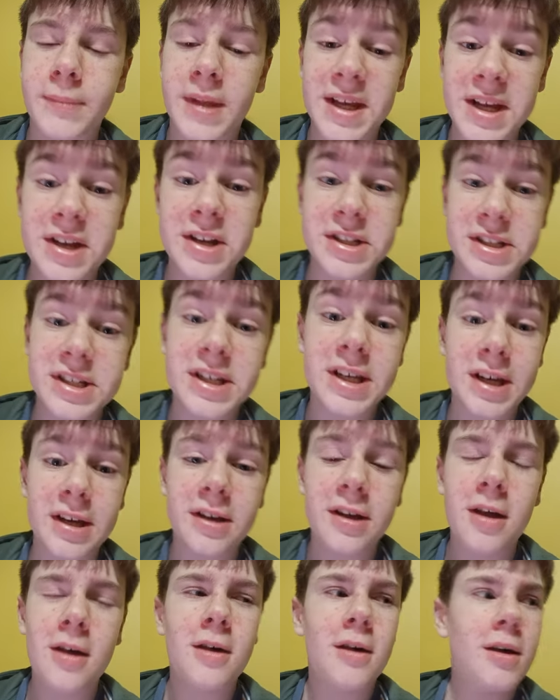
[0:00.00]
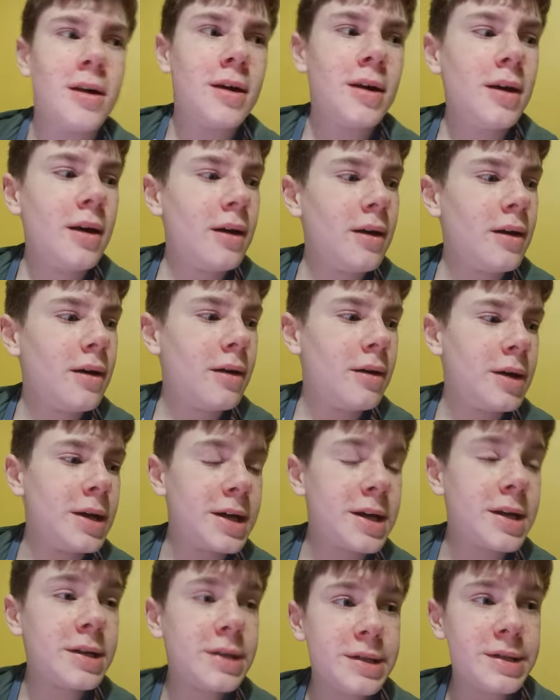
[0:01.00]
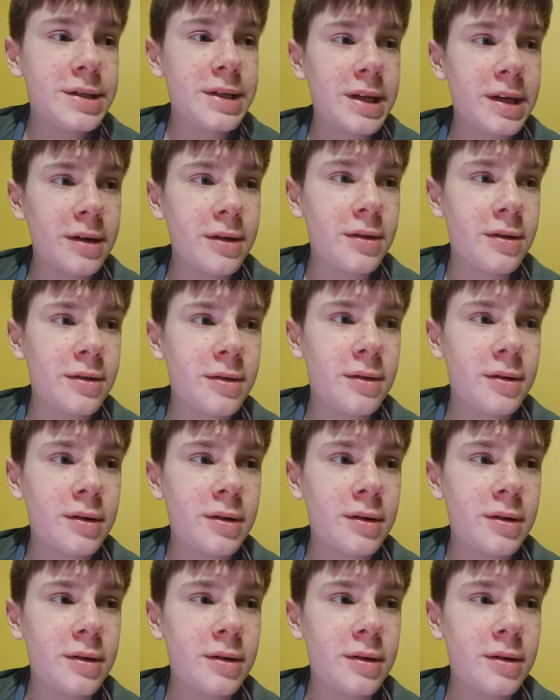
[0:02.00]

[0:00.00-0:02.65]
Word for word: He can sing. He can sing.